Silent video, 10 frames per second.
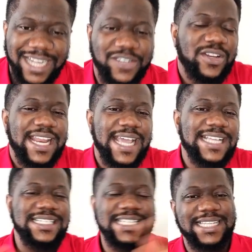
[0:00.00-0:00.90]
i don't
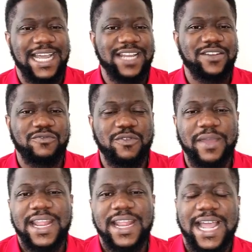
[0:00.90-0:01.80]
like this kind of
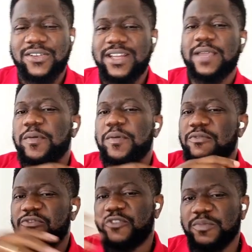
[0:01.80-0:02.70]
women i don't like
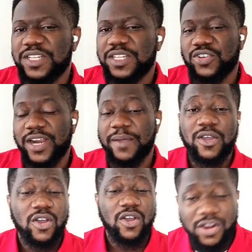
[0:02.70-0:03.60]
people from this
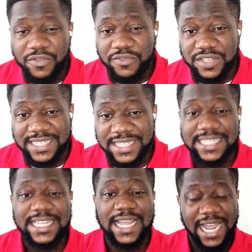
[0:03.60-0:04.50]
tribe all of those
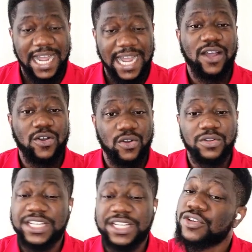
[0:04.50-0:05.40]
things are
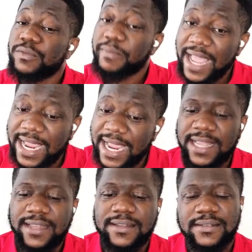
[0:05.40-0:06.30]
holding you
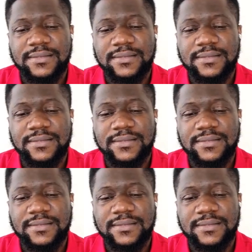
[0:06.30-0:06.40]
back.